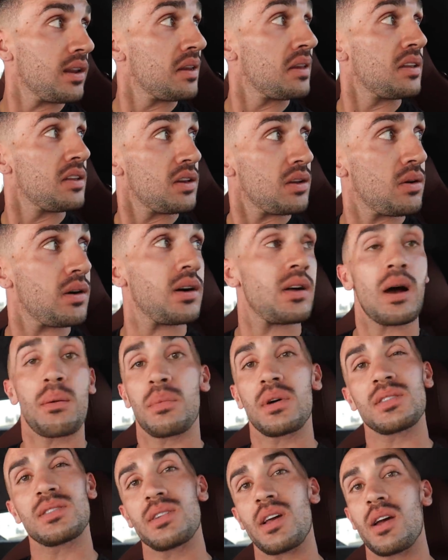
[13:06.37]
And you know what? I
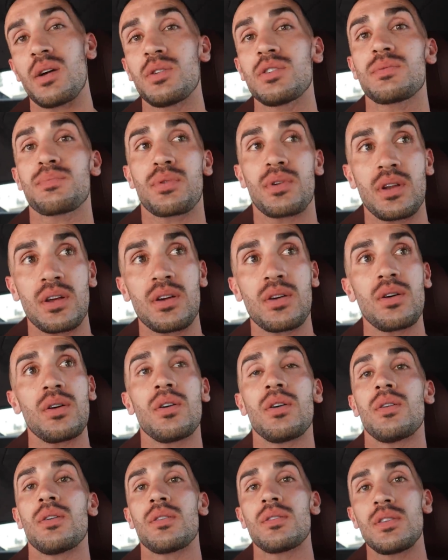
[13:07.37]
must say it was pretty
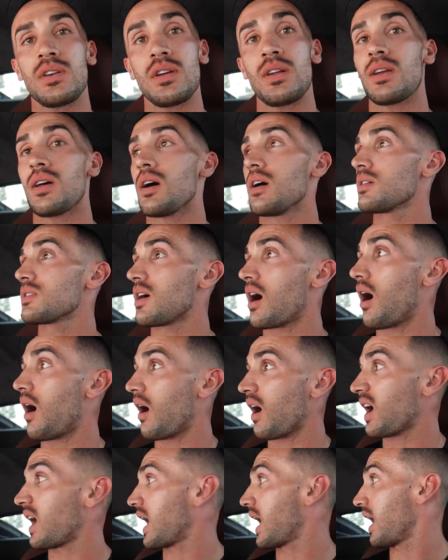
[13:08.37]
cool. You know, the
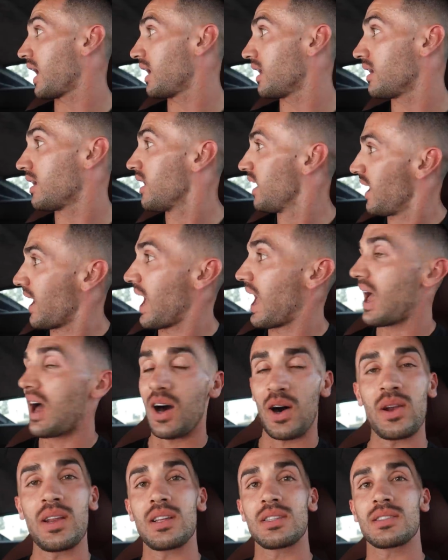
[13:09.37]
R8
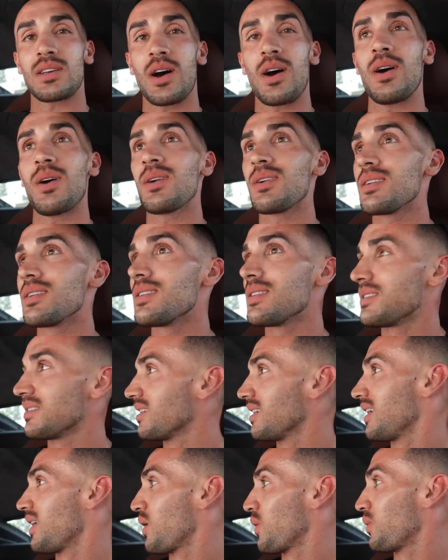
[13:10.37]
held its own.
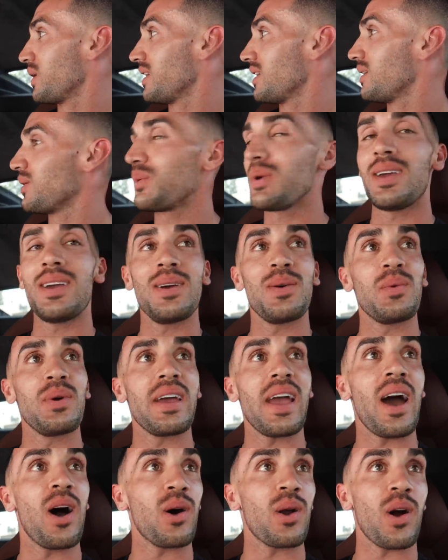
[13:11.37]

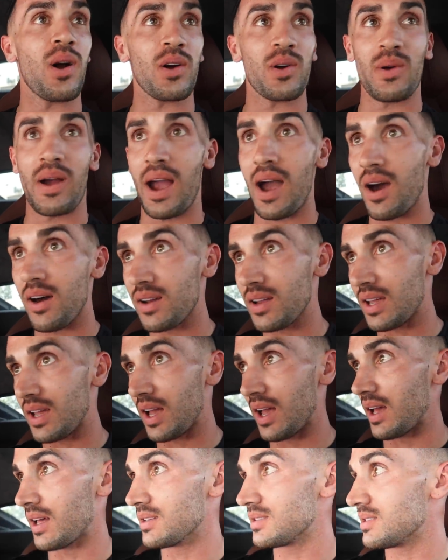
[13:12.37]
We held our ground
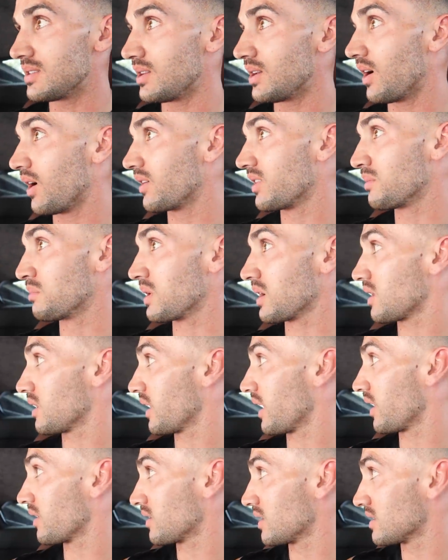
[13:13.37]
against, you know, the
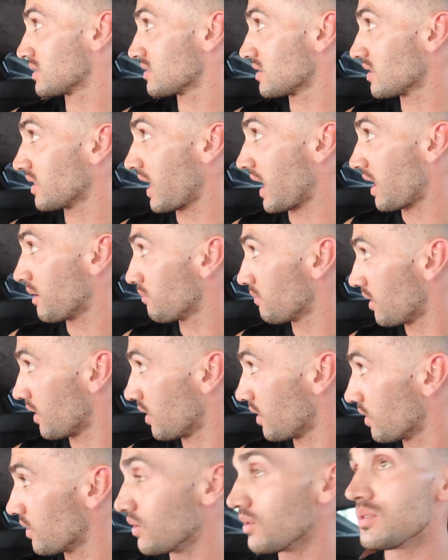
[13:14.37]
McLarens, the
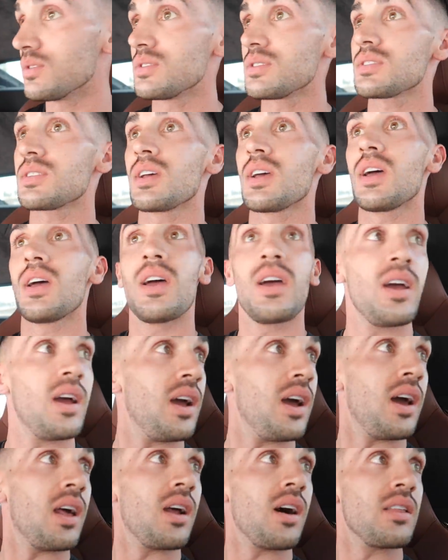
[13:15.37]
Lambos,
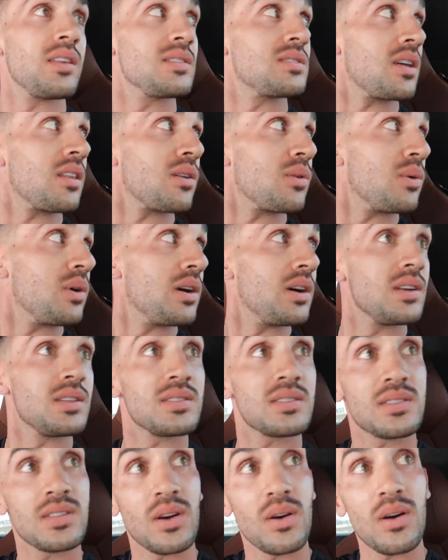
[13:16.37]
and all these other
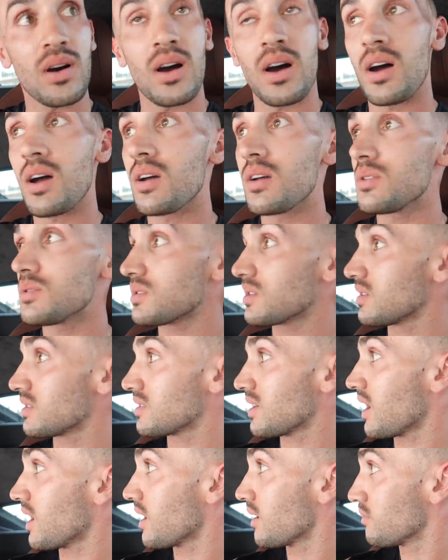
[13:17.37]
ones. So it was a
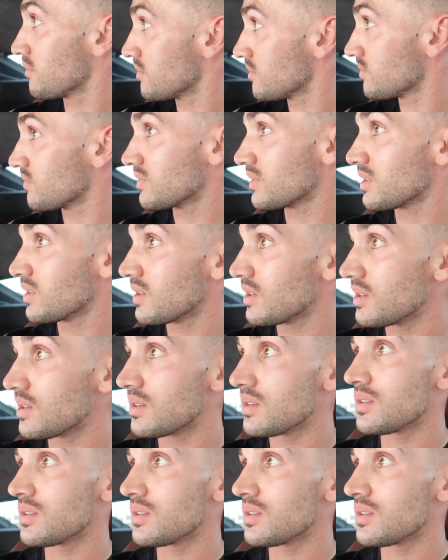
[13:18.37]
good time.